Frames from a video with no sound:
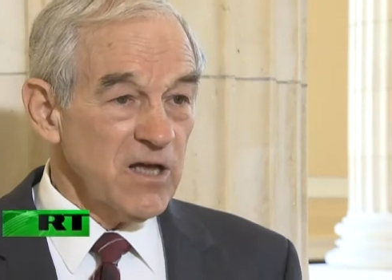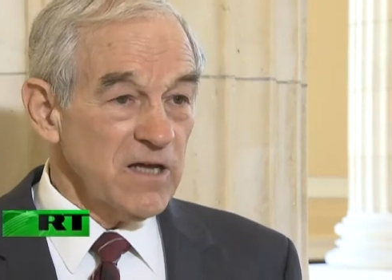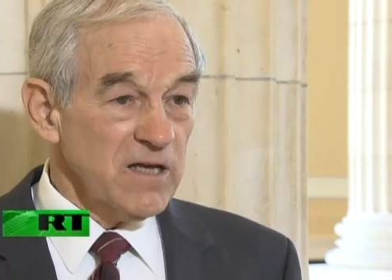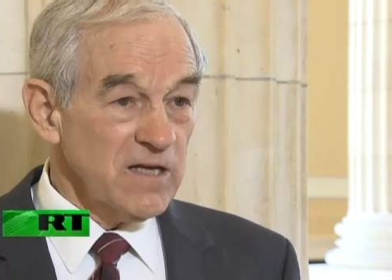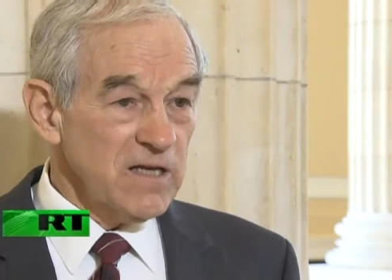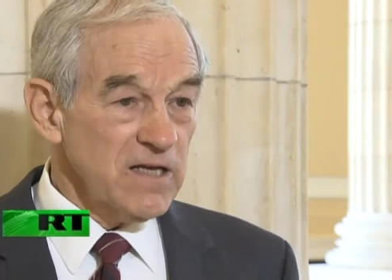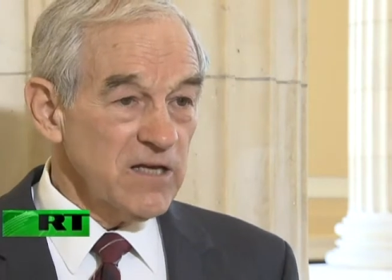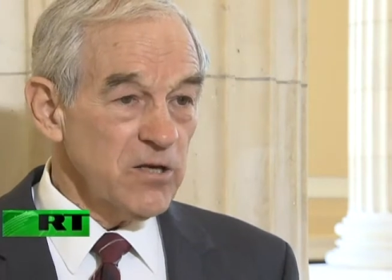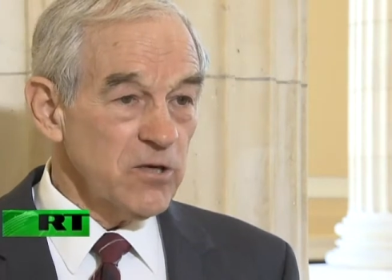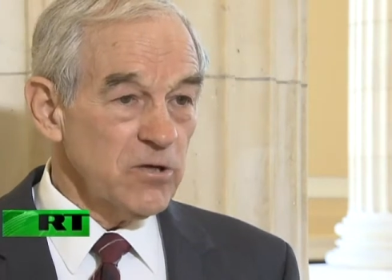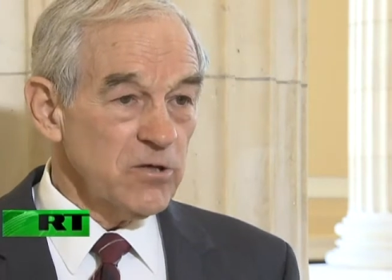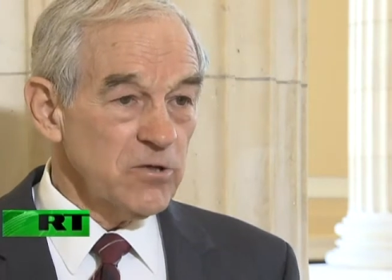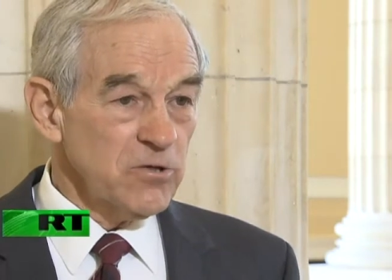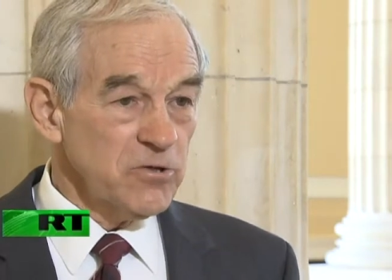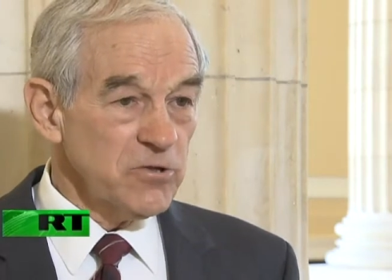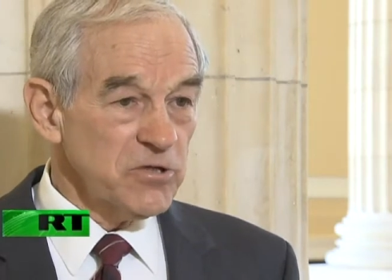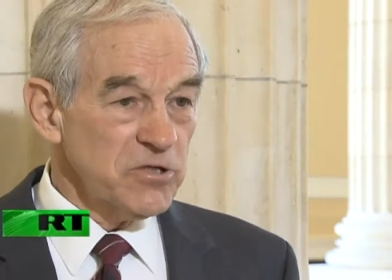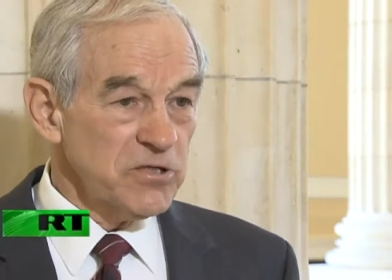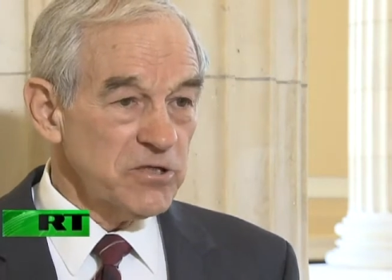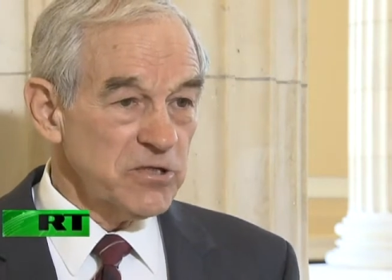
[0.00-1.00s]

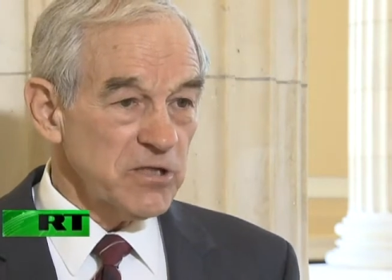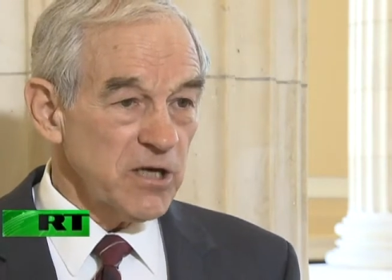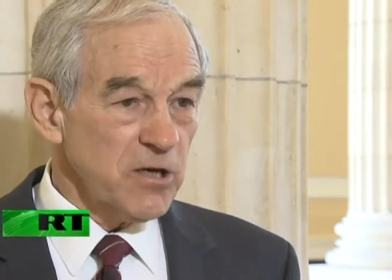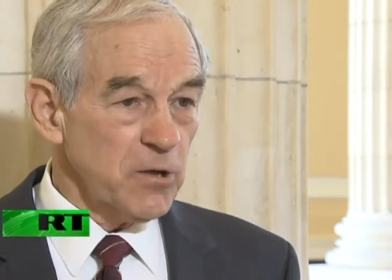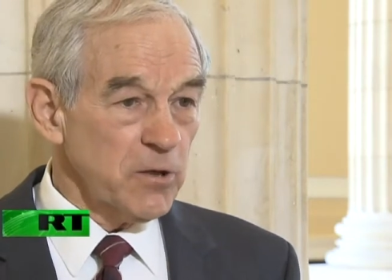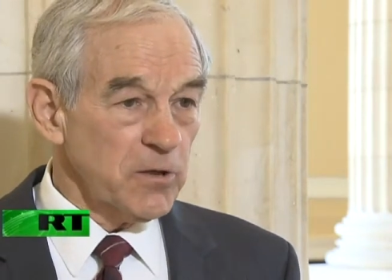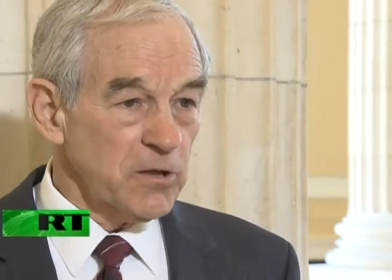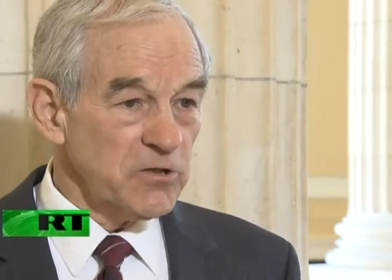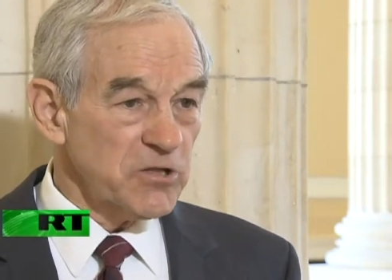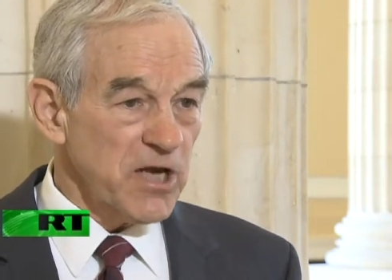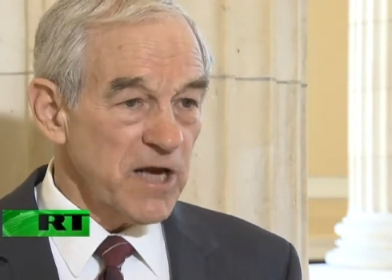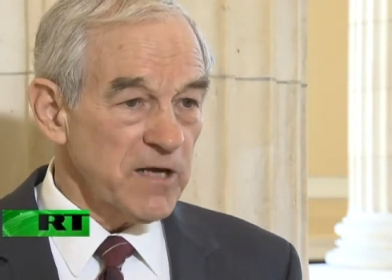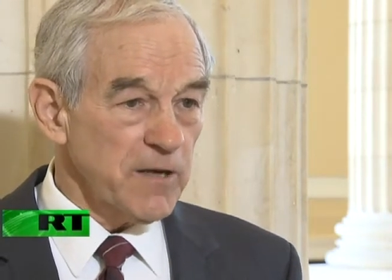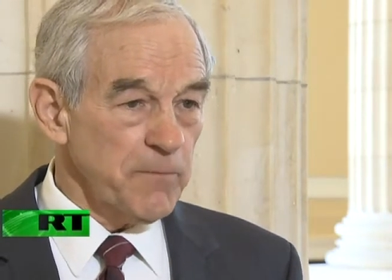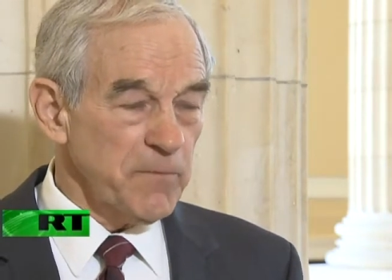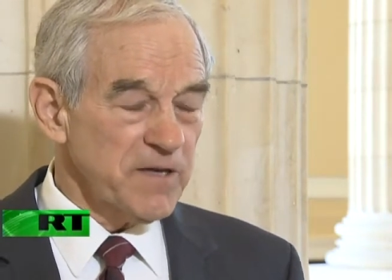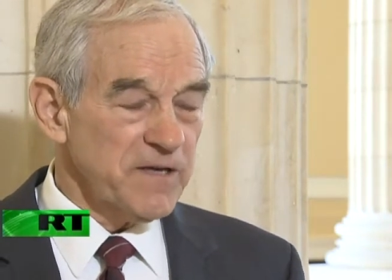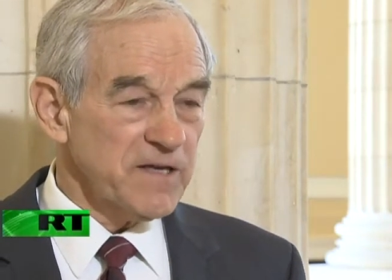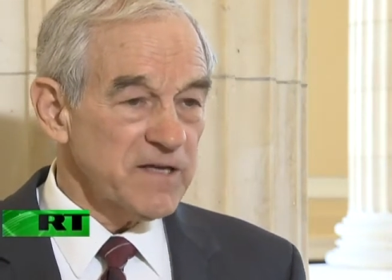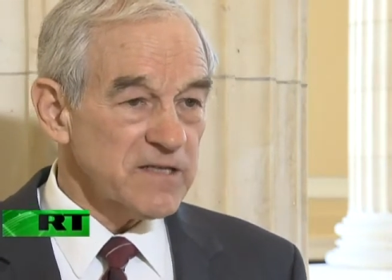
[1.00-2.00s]

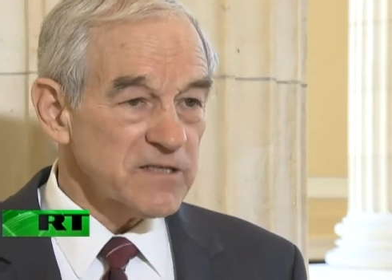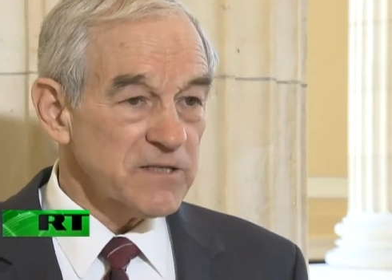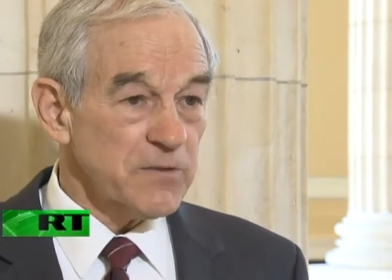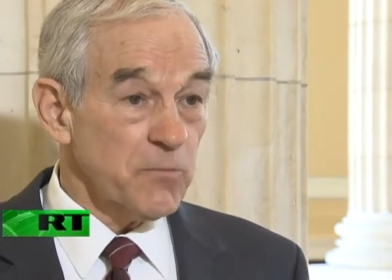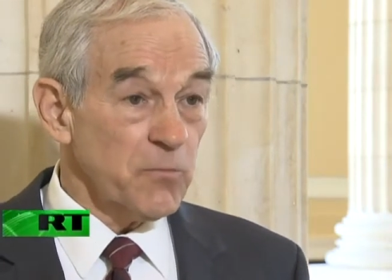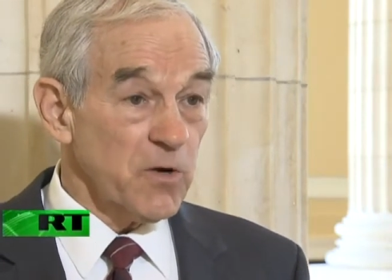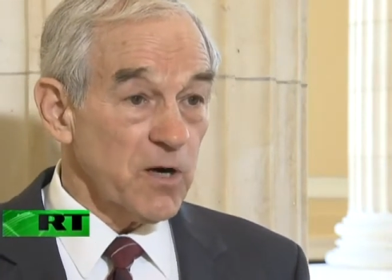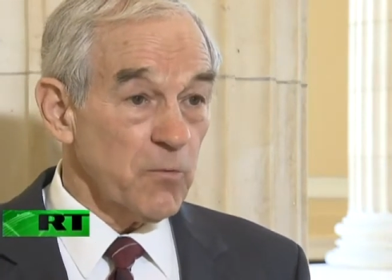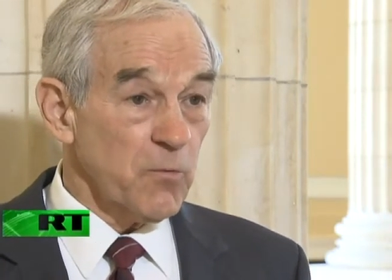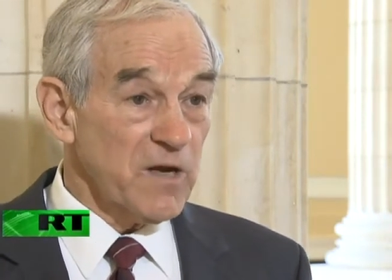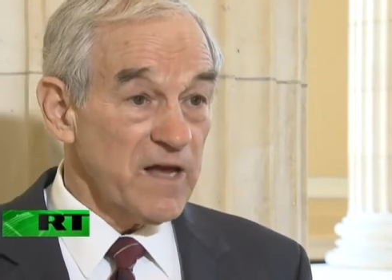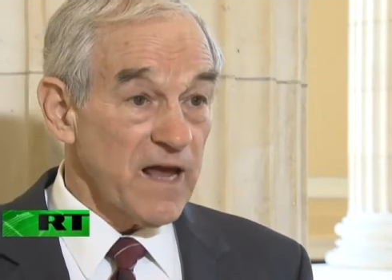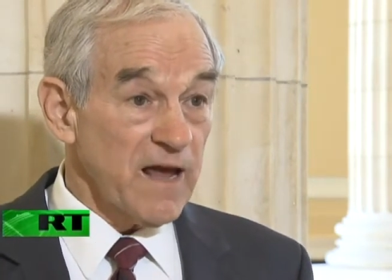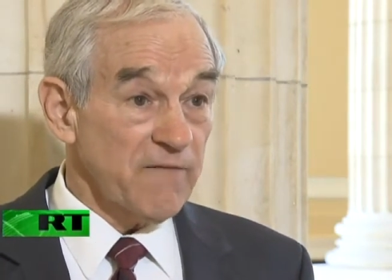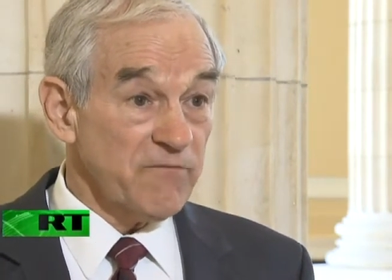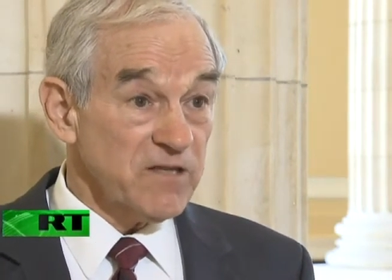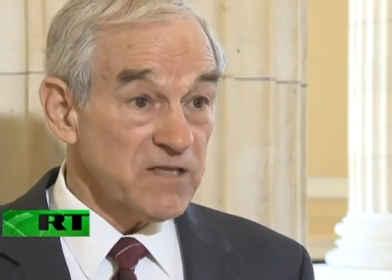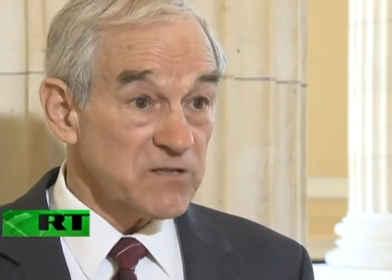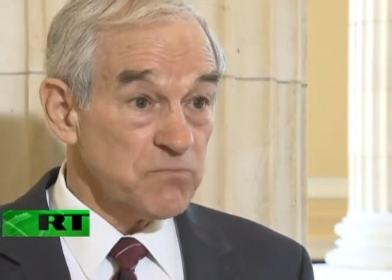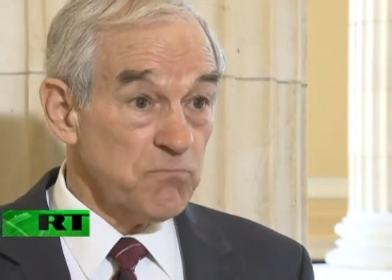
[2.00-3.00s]
neo-Jacobinism where we
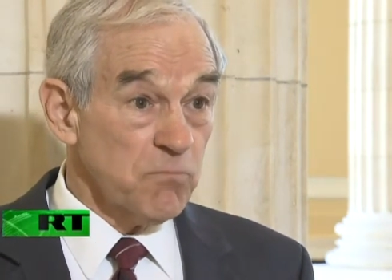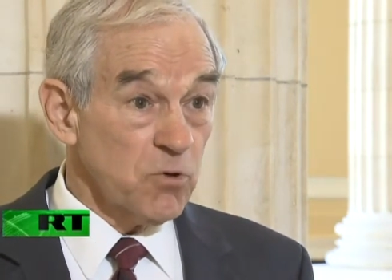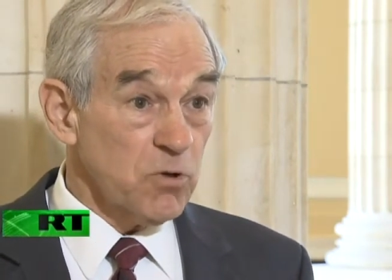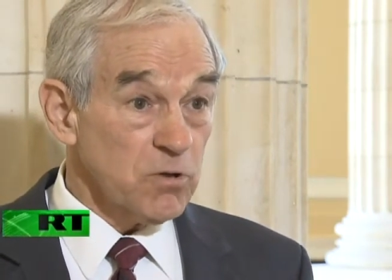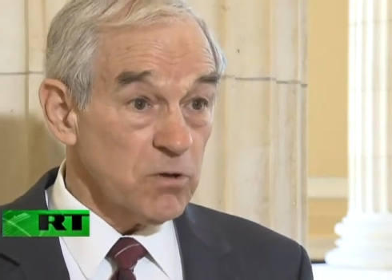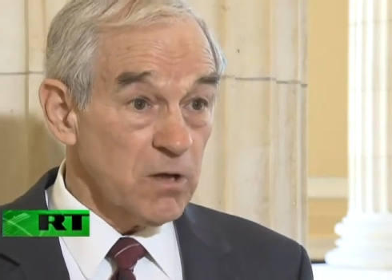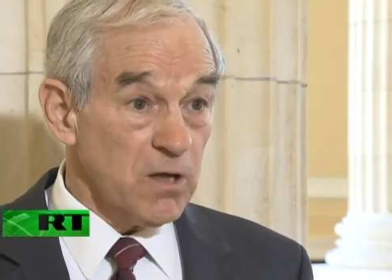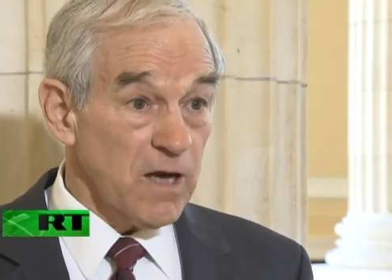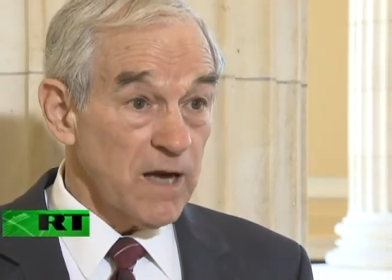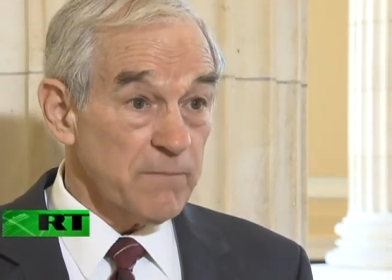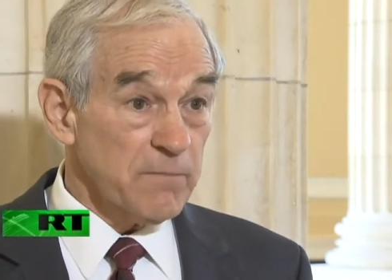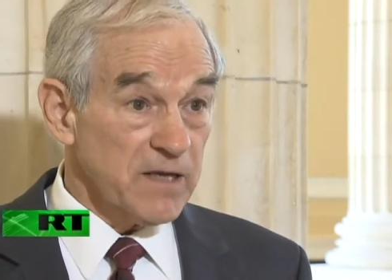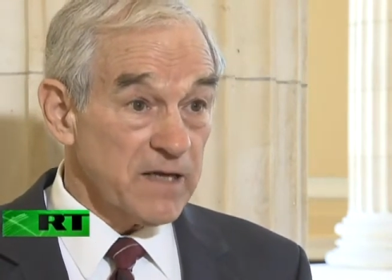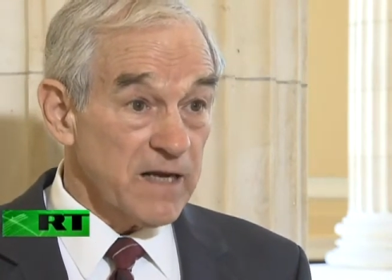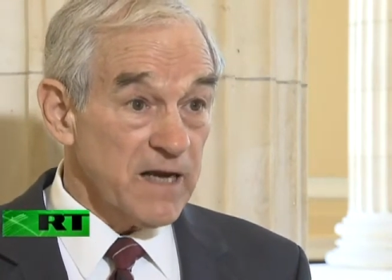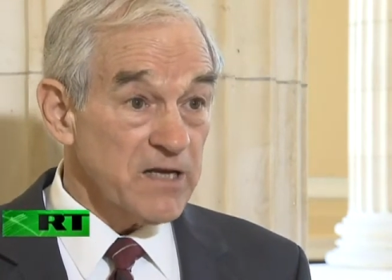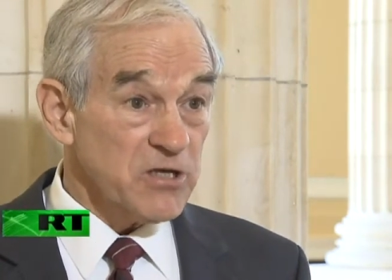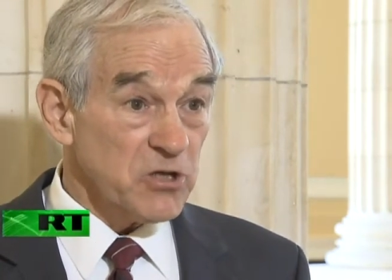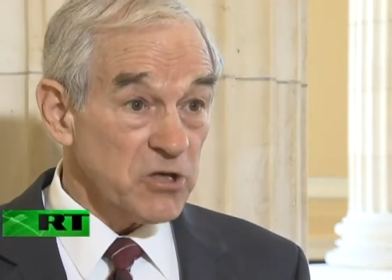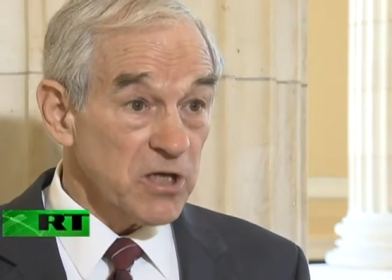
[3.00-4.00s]
have this moral
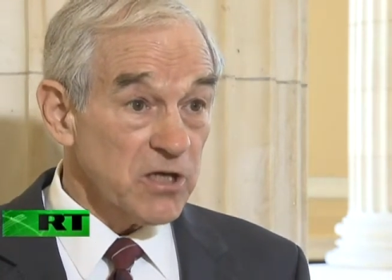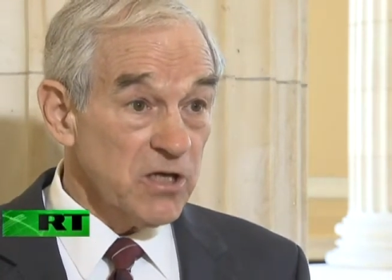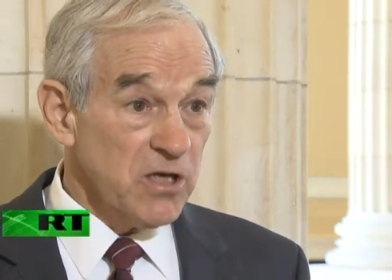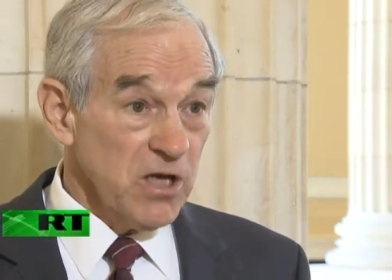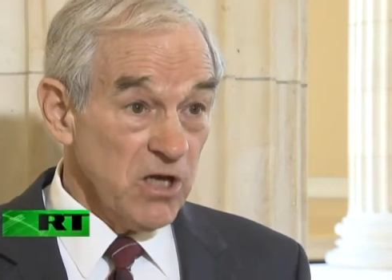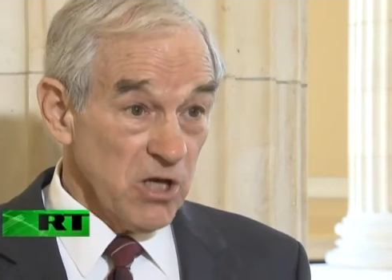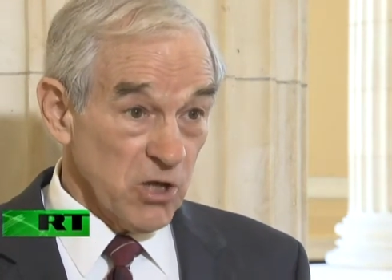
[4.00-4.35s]
obligation